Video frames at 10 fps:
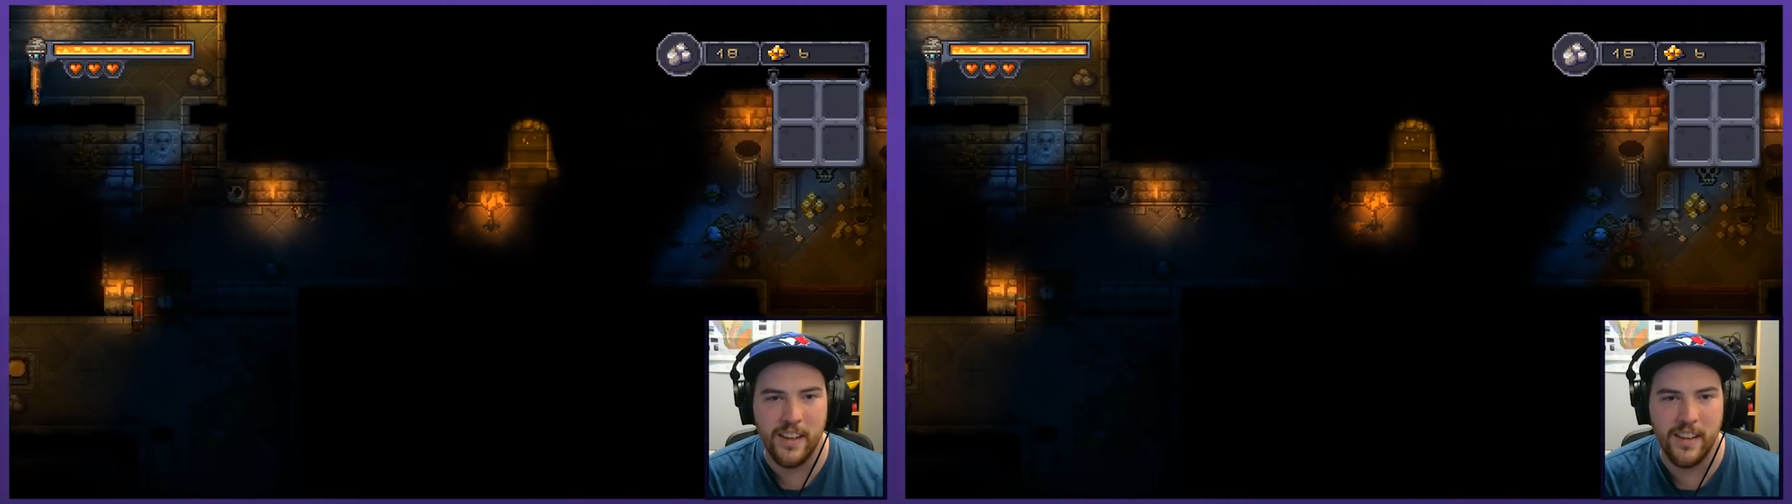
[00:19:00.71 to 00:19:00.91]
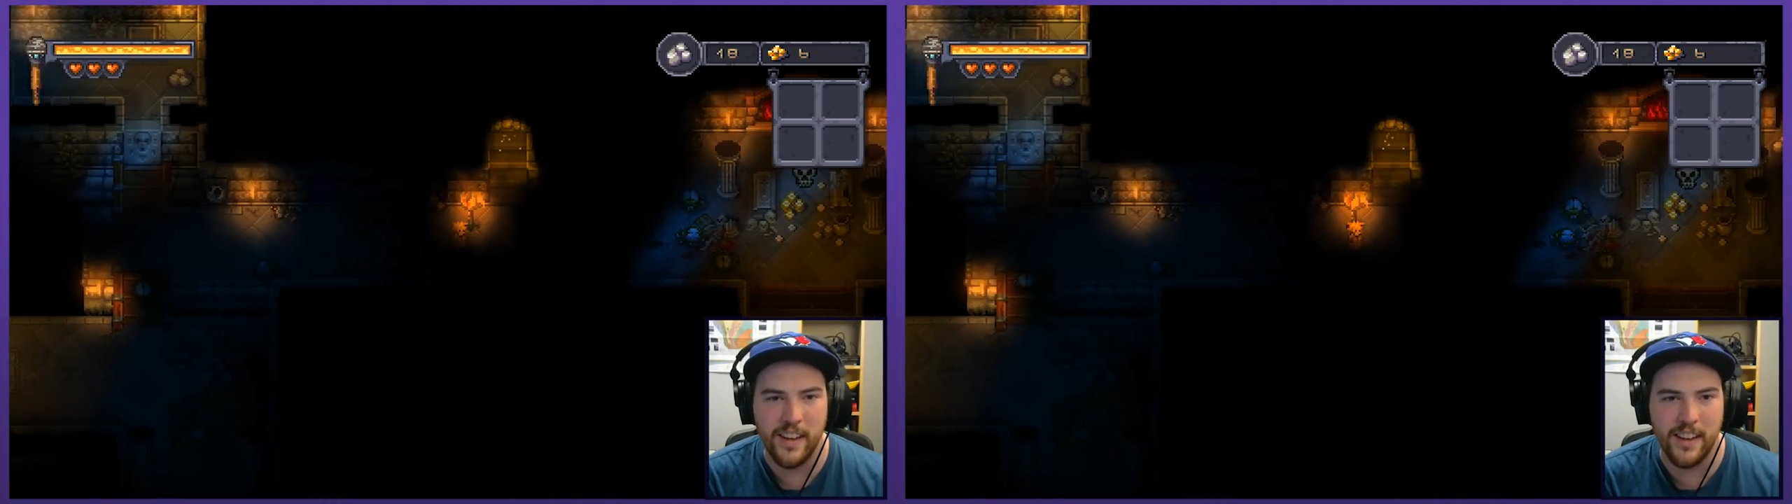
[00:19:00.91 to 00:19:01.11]

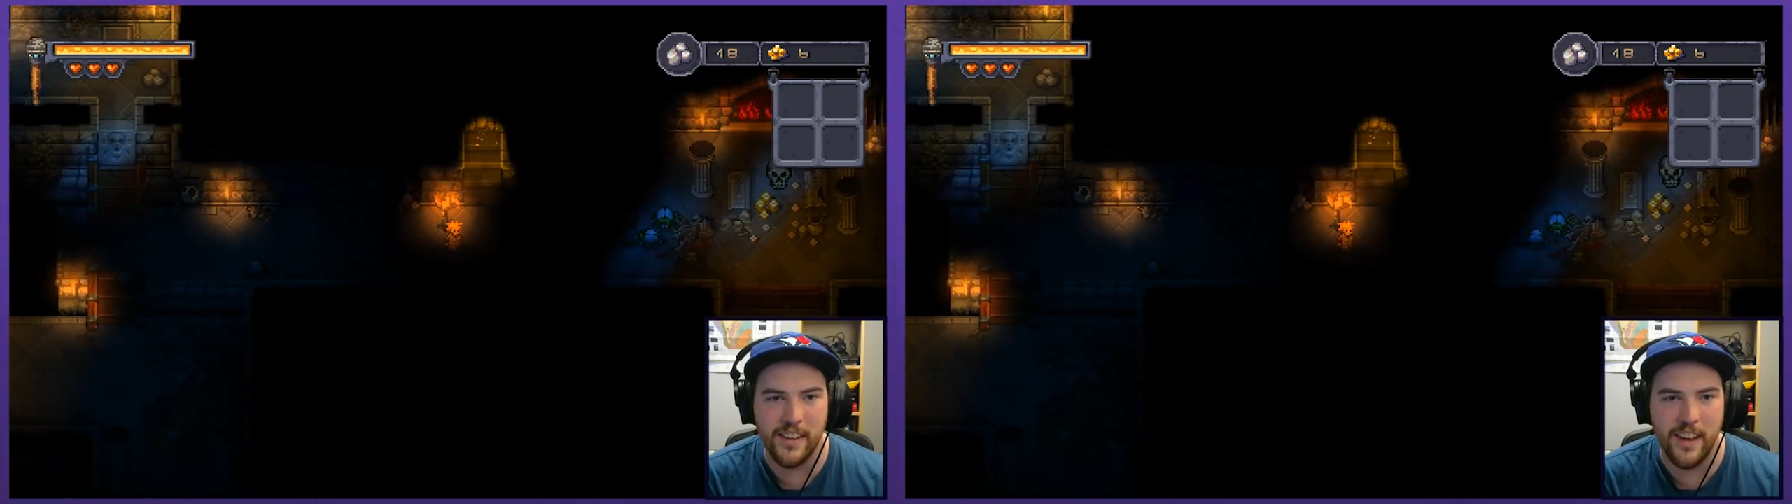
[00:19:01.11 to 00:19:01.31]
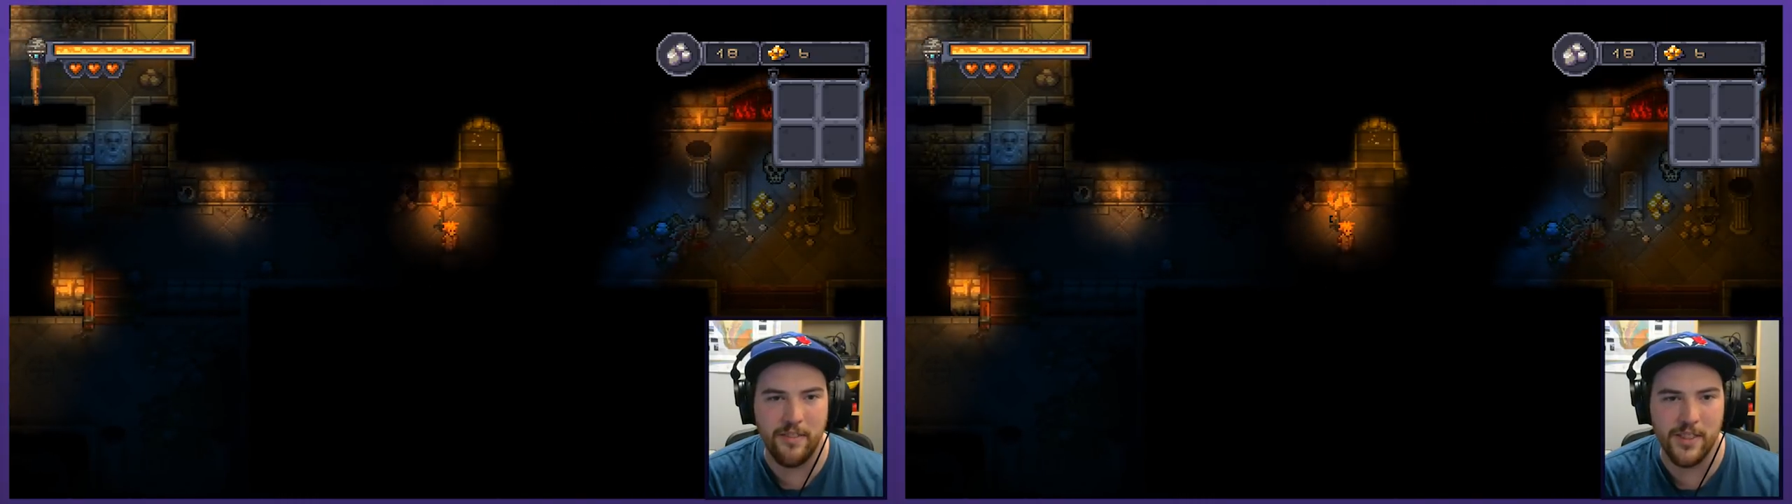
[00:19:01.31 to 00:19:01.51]
like
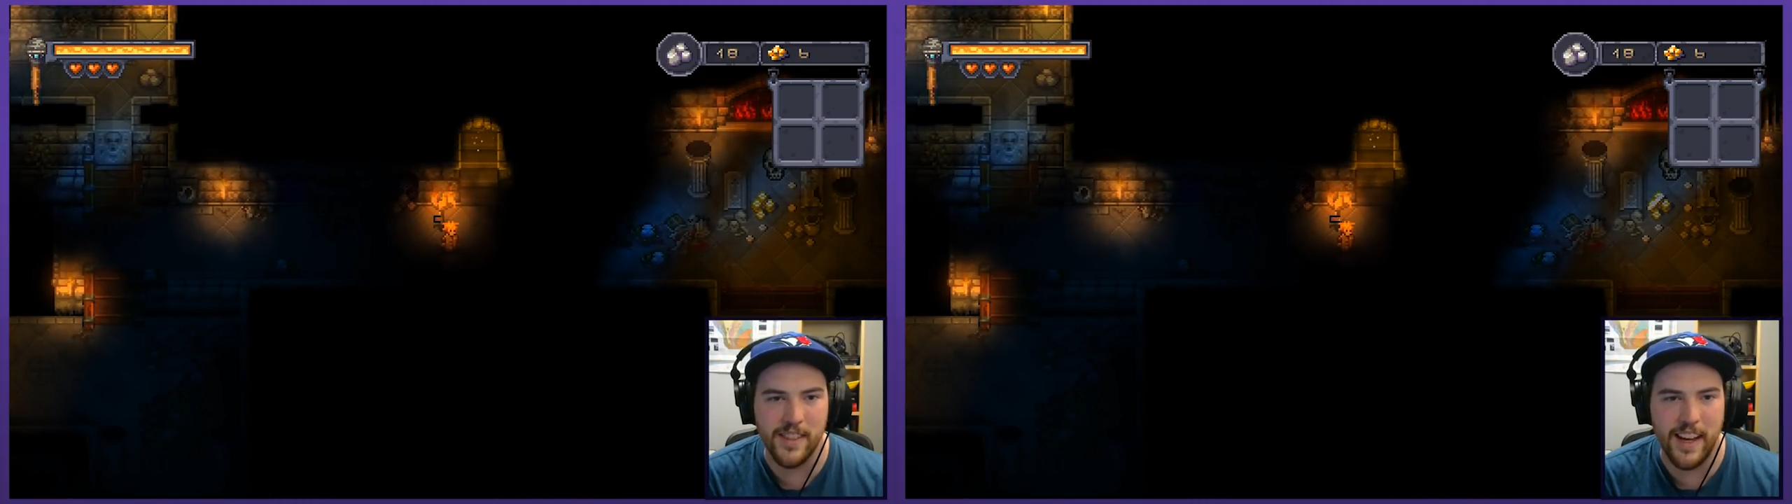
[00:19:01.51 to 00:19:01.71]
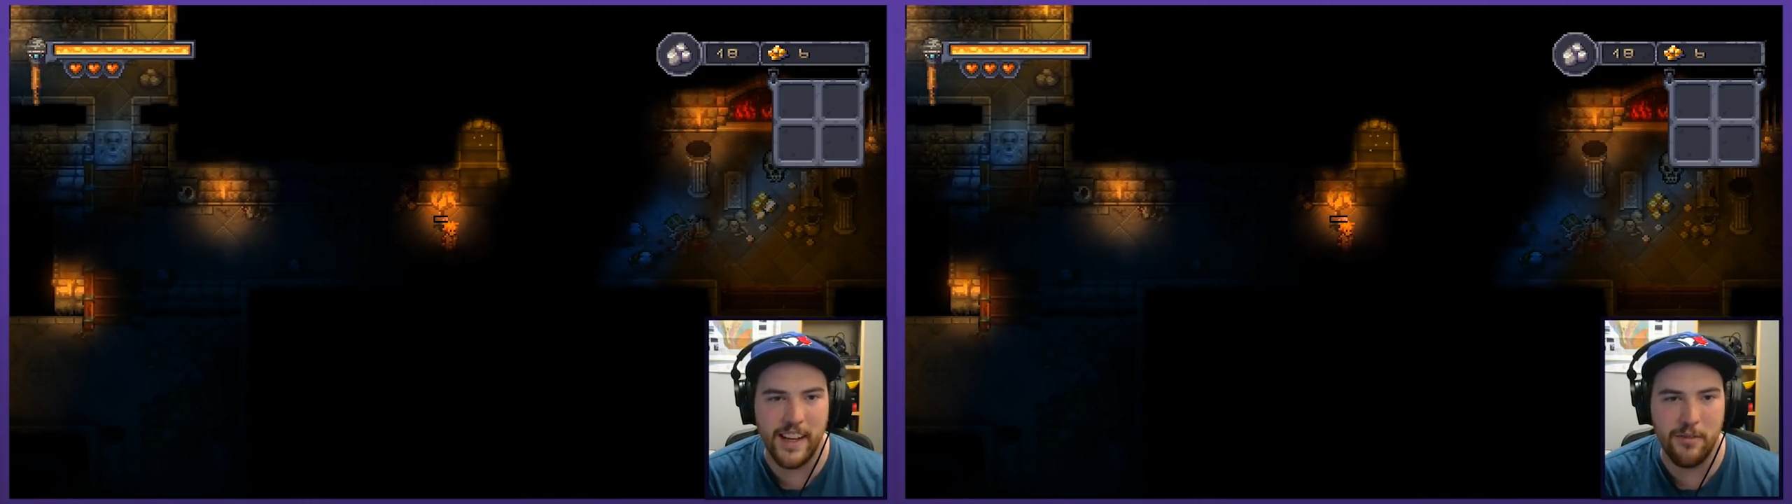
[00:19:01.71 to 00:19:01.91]
levels
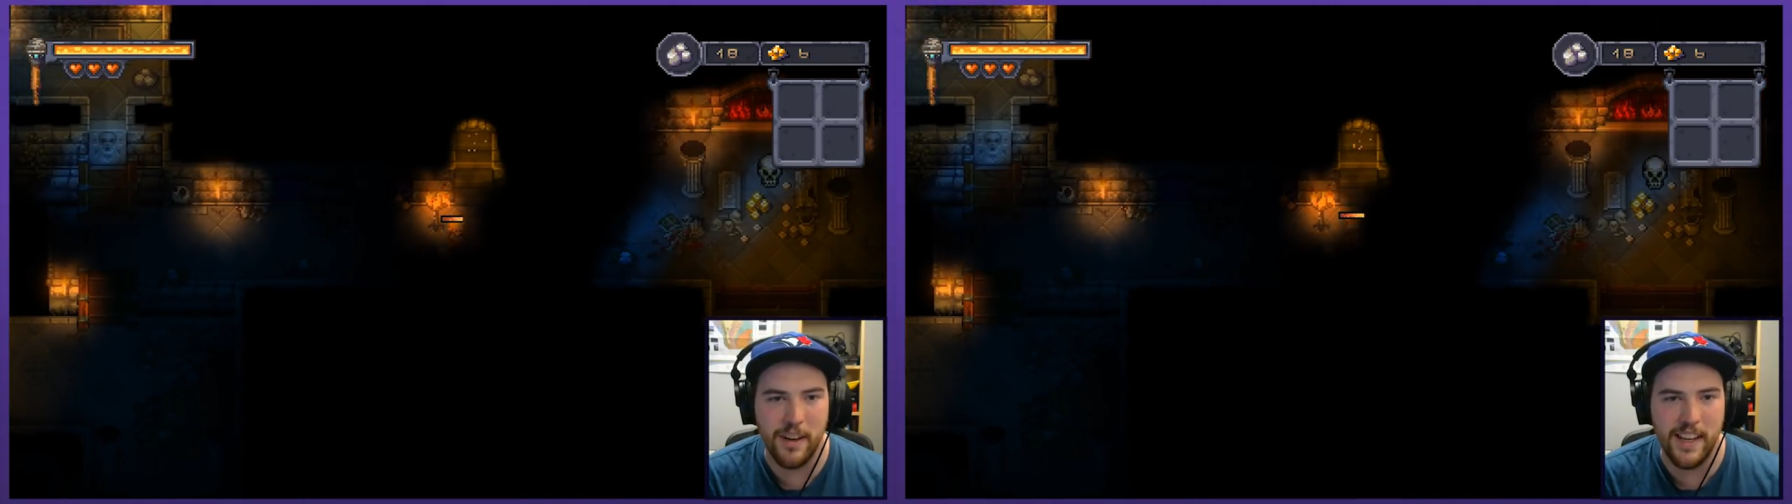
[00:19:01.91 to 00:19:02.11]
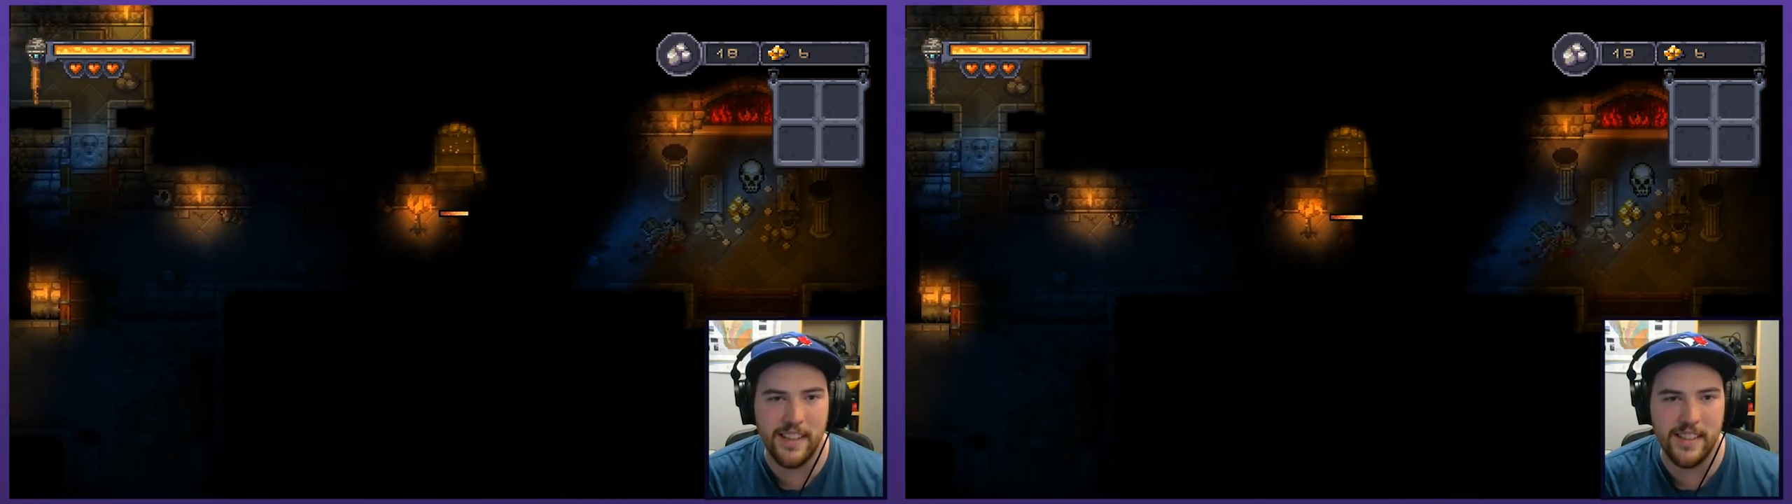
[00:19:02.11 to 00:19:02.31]

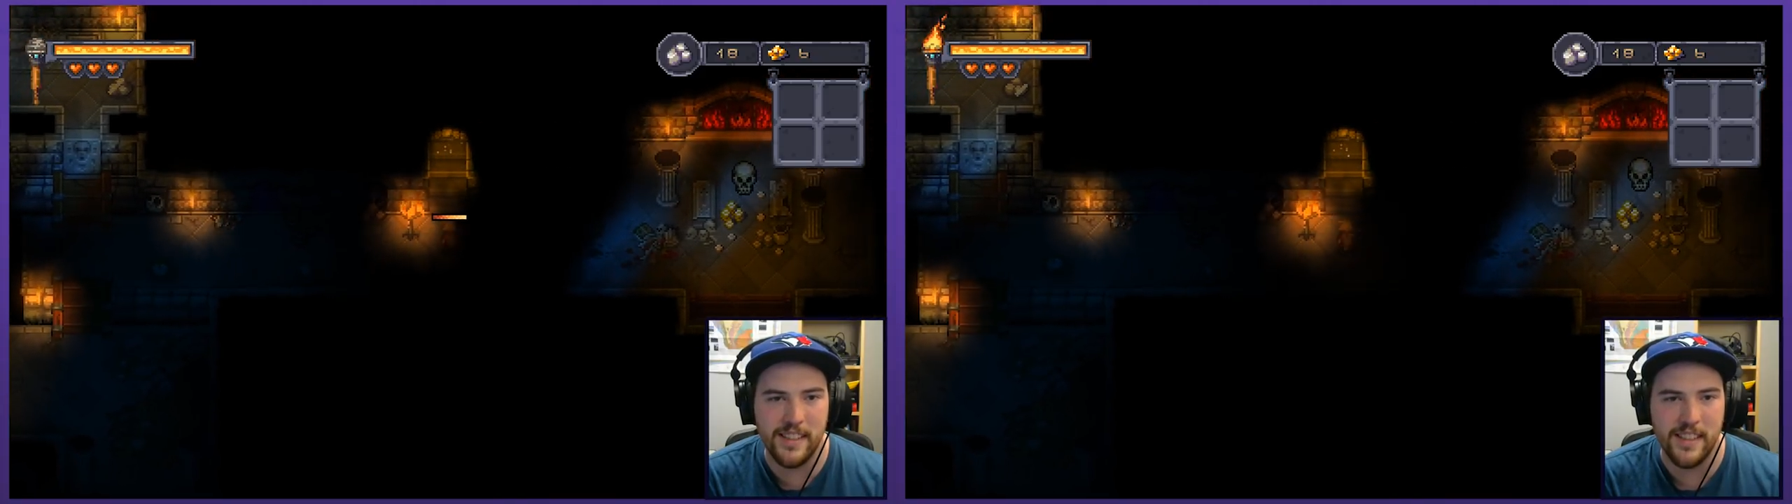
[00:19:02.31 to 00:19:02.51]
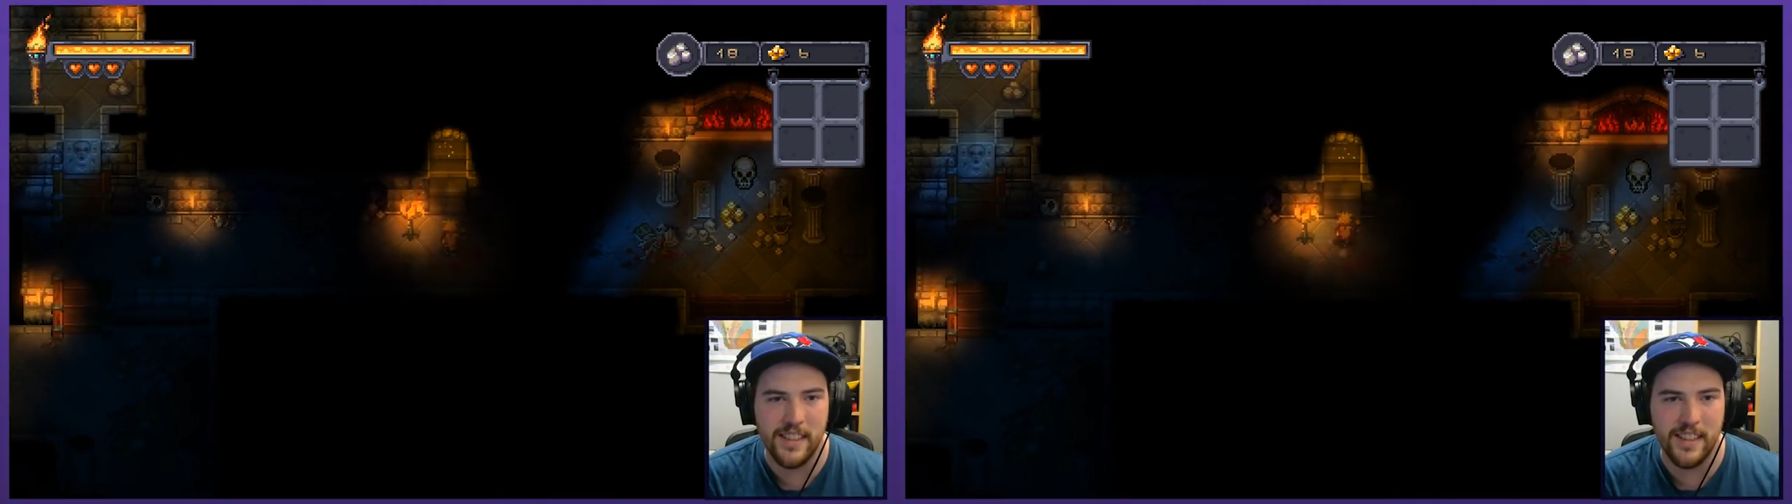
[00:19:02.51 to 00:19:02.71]
anyways.